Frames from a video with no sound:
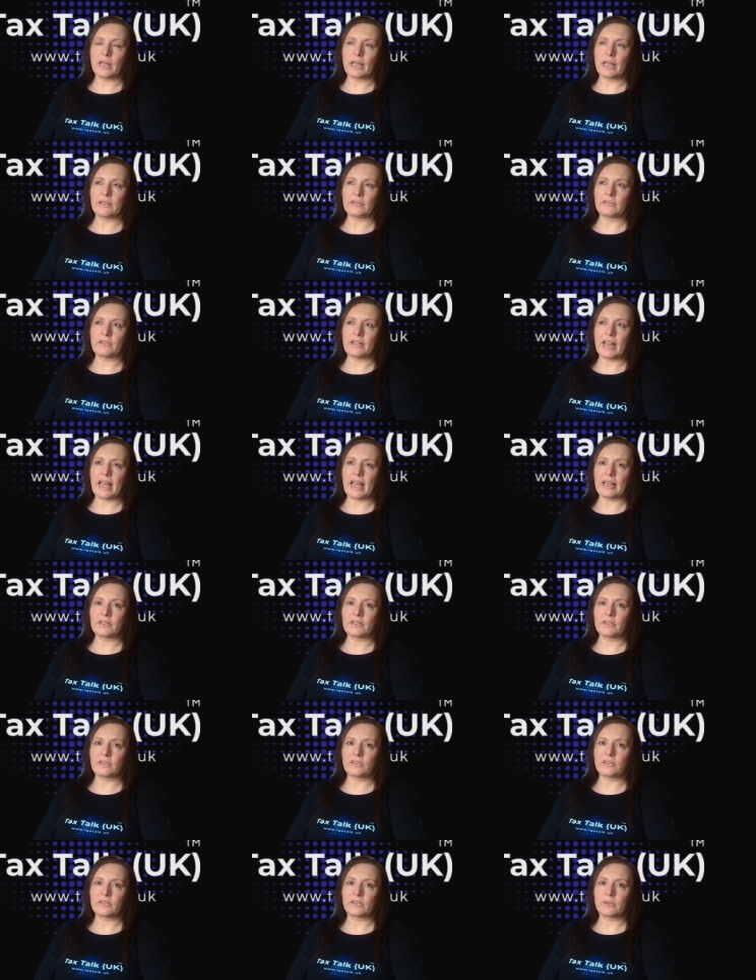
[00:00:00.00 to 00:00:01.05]
is
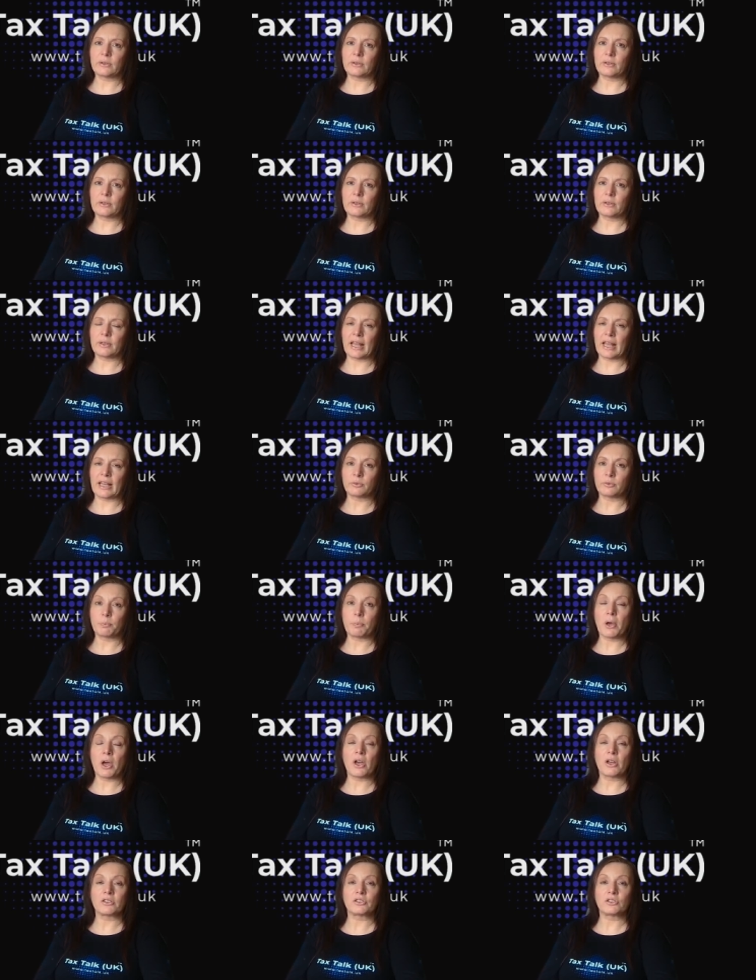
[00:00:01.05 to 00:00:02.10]
less, less
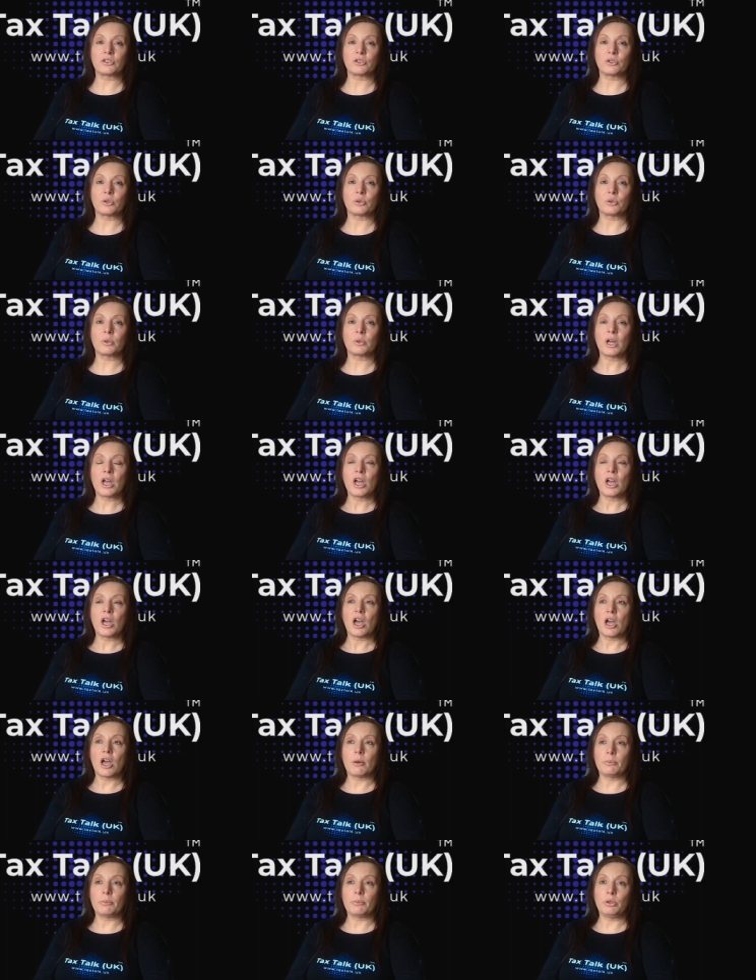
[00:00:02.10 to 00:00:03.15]
personal.
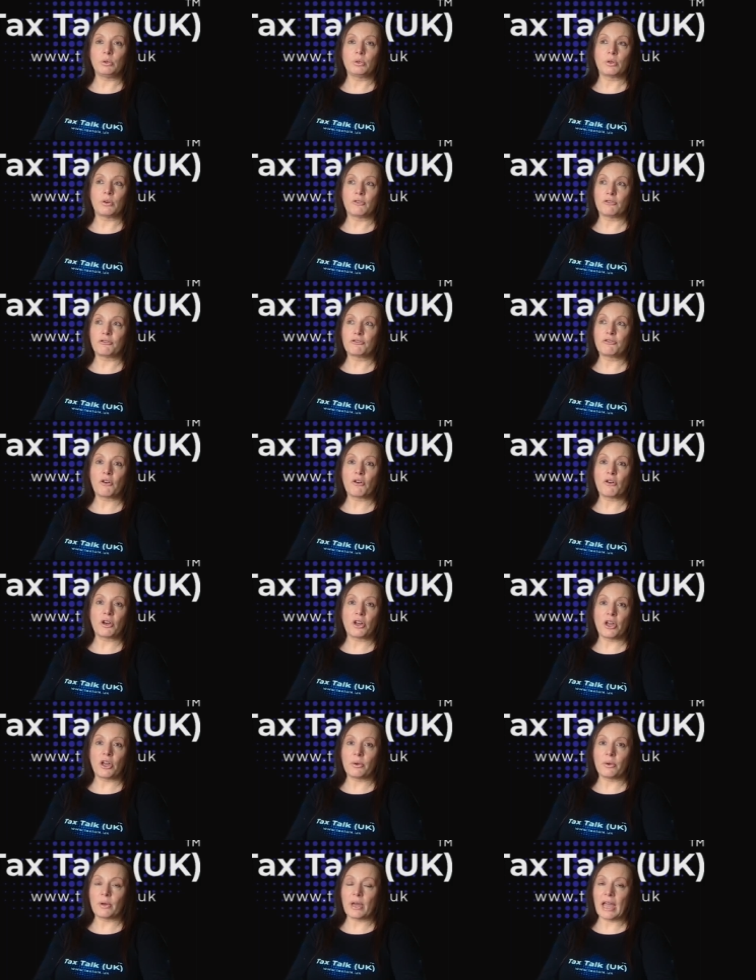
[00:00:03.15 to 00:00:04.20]
Um, you can
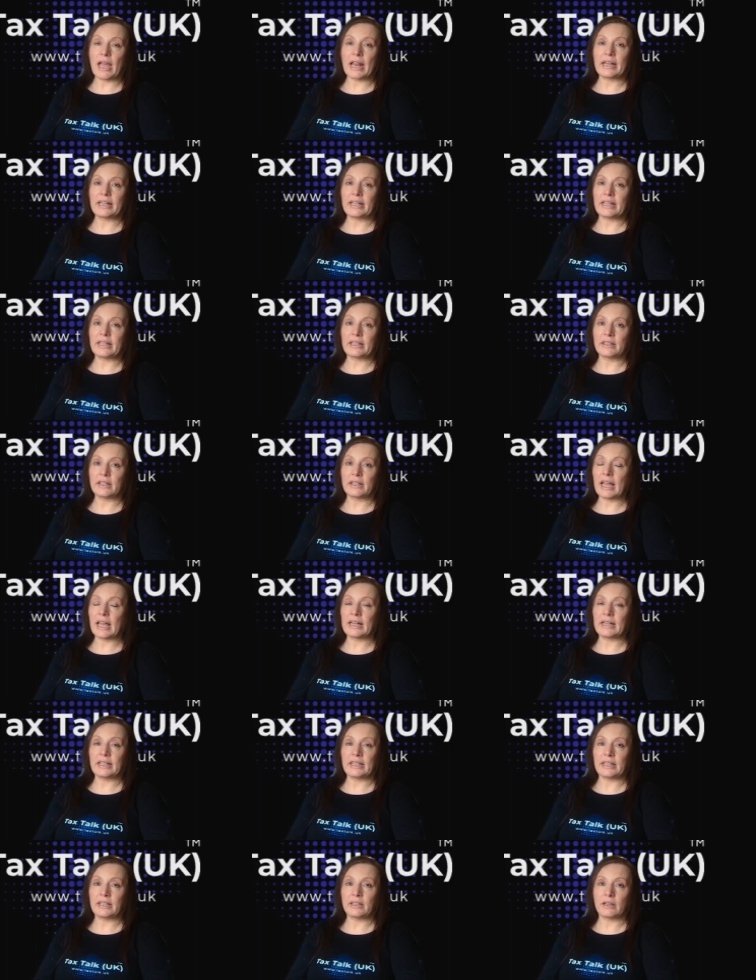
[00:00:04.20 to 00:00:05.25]
follow any,
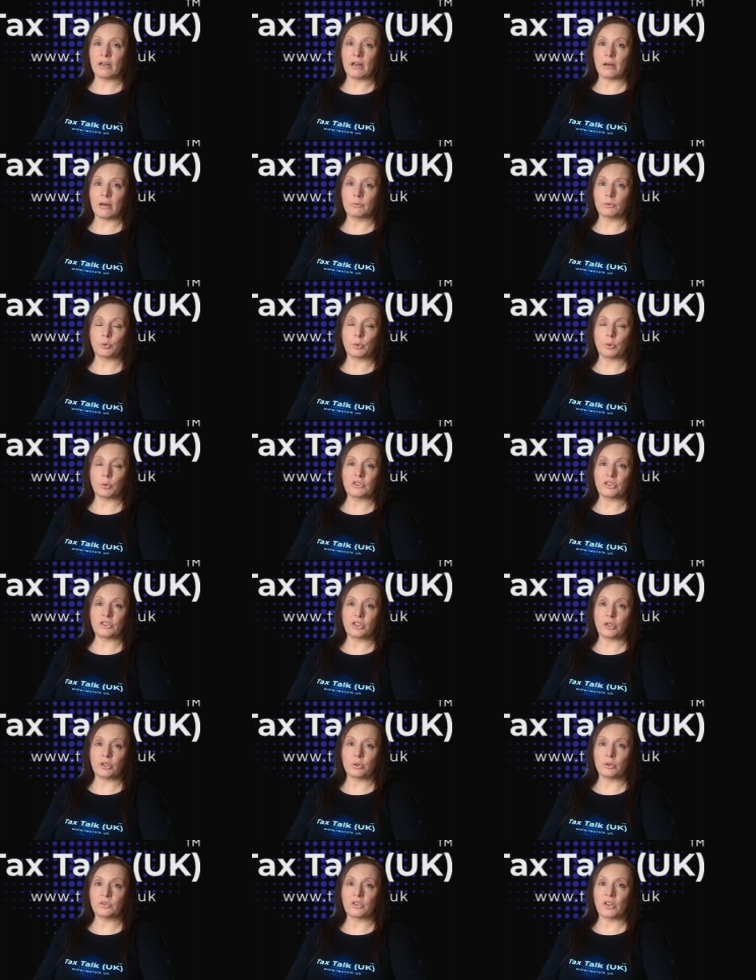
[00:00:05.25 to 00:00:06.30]
any Twitter
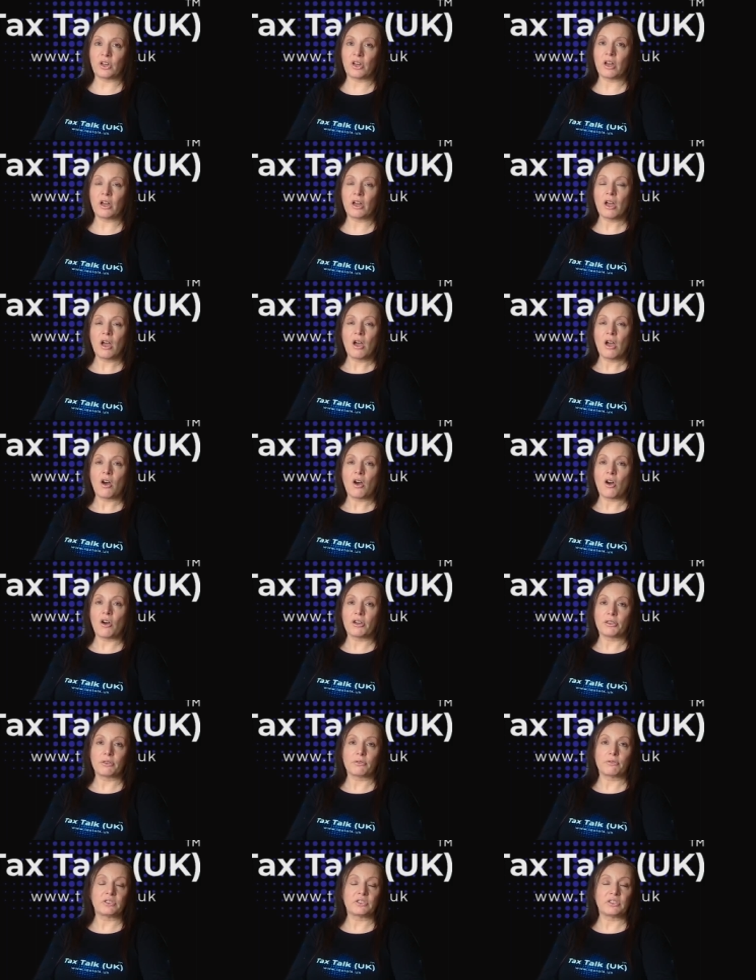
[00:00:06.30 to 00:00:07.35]
user
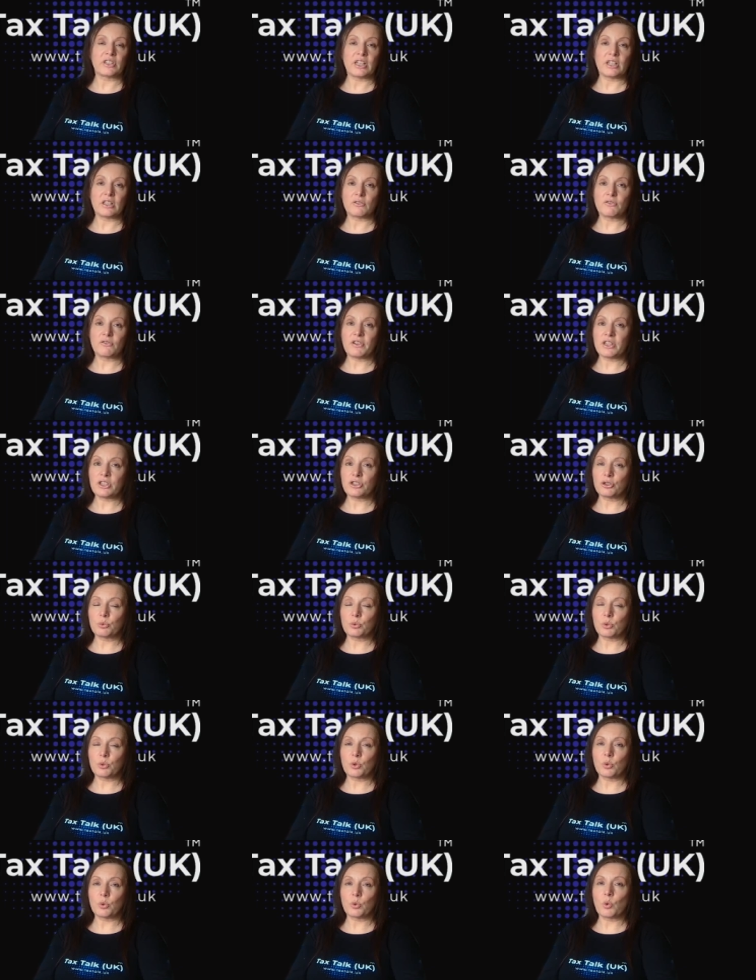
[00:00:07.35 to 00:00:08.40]
either as an
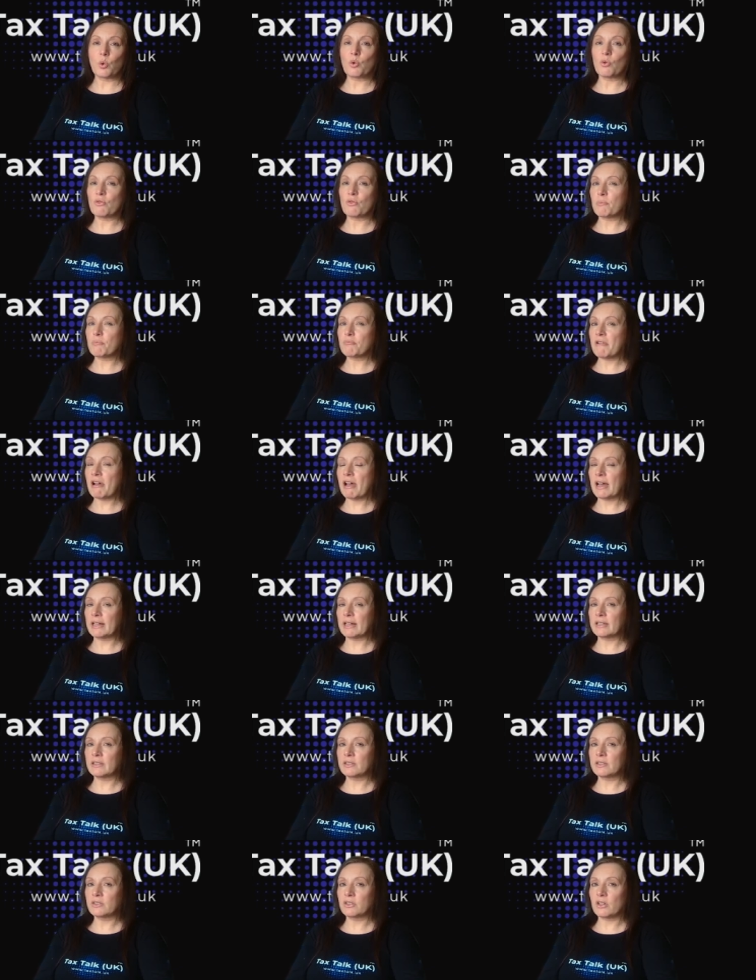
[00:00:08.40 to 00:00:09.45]
individual or a
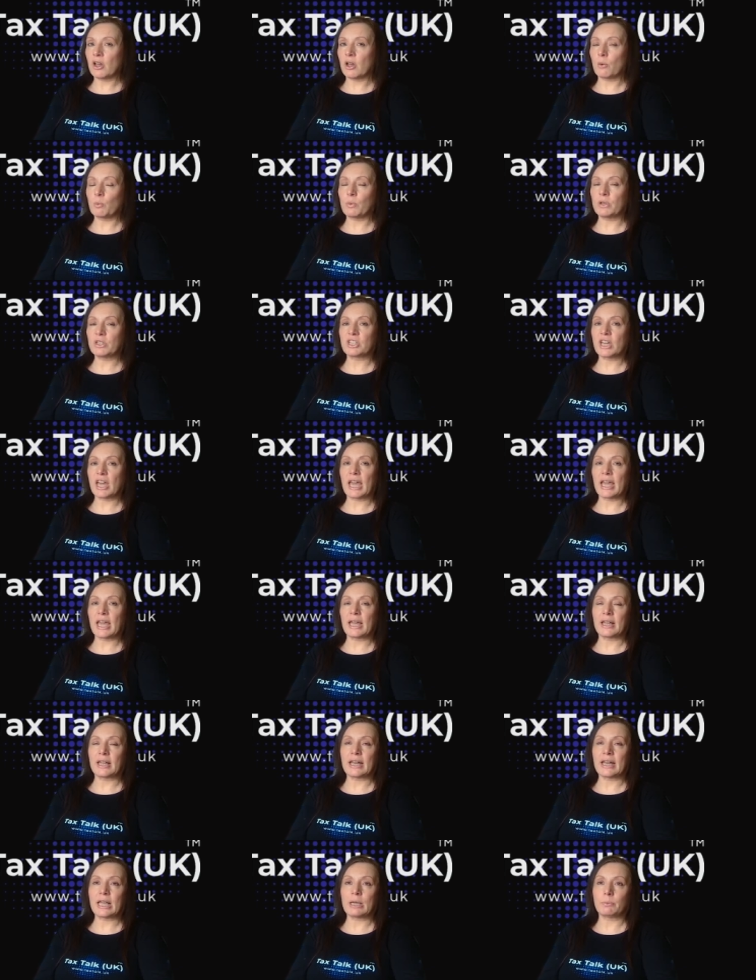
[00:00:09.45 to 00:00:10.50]
brand, um, which
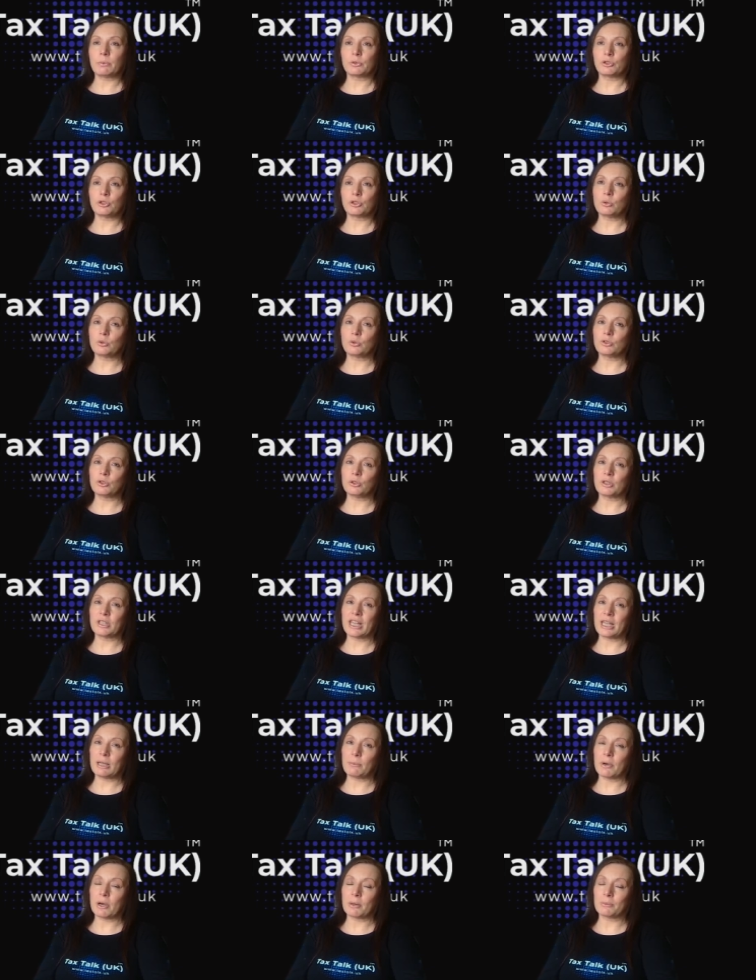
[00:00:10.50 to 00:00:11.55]
a- enables you to
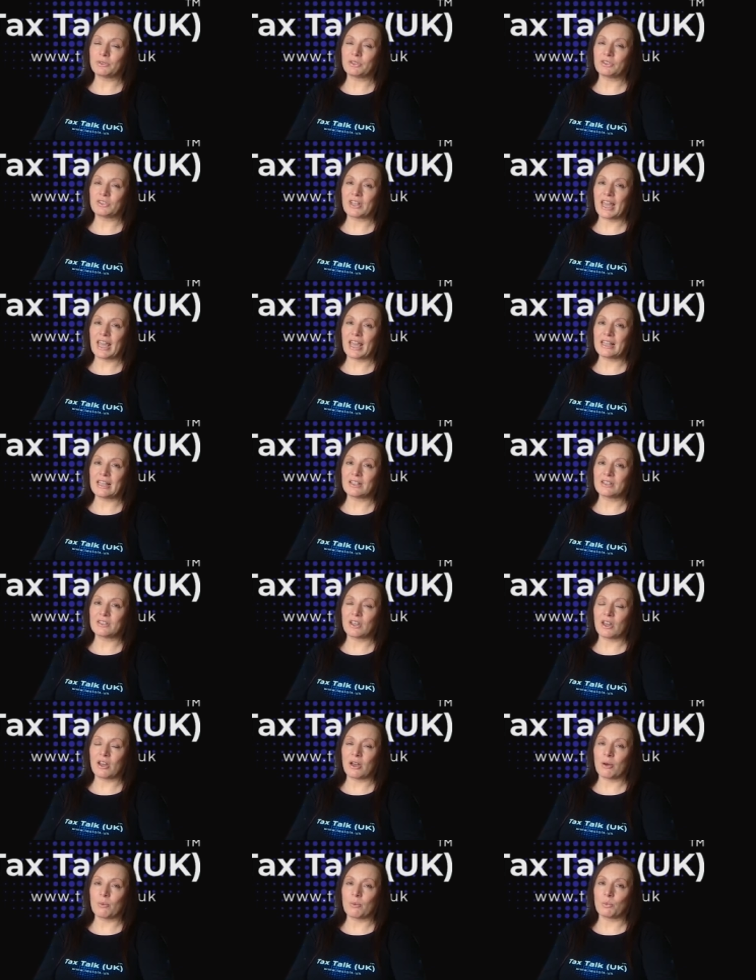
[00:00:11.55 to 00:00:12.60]
keep up to date
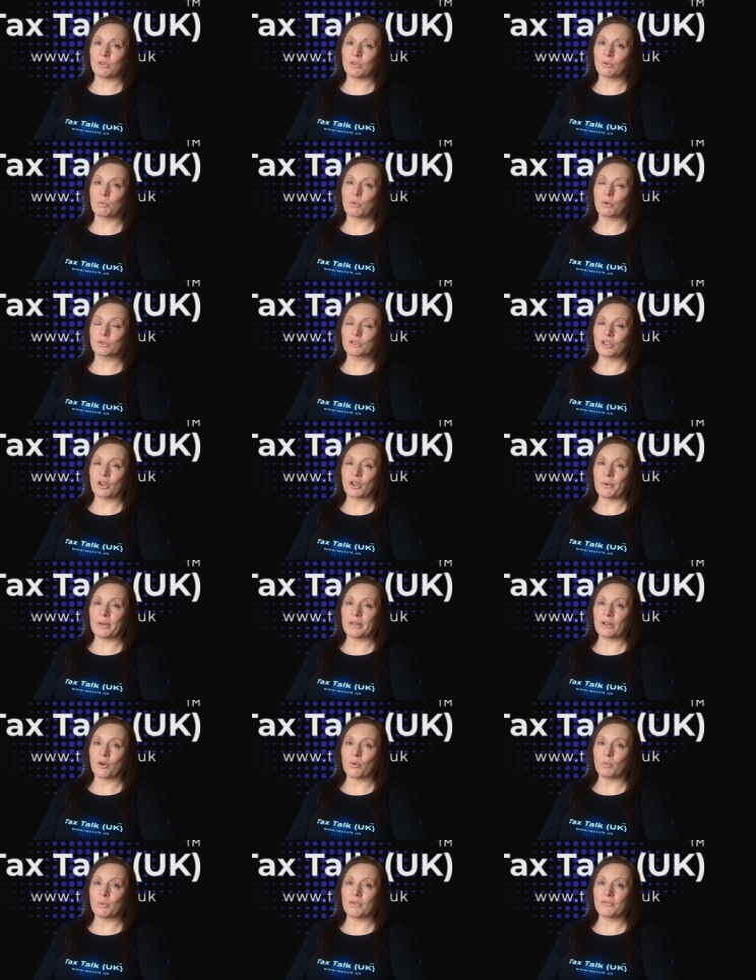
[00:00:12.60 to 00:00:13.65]
um, with what's
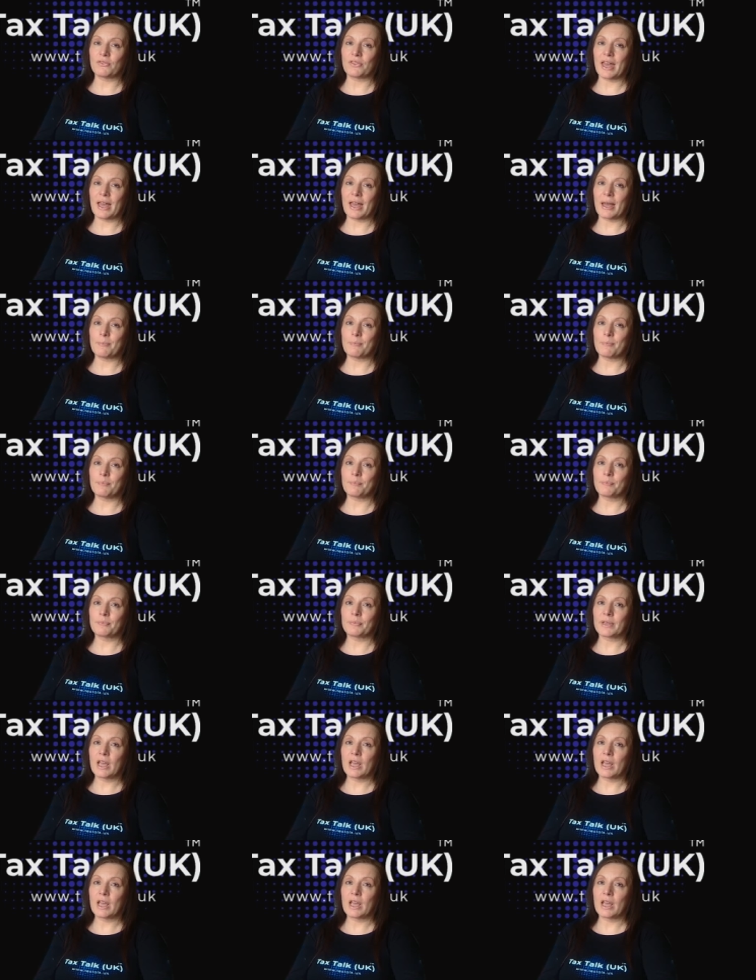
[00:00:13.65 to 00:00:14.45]
going on with them.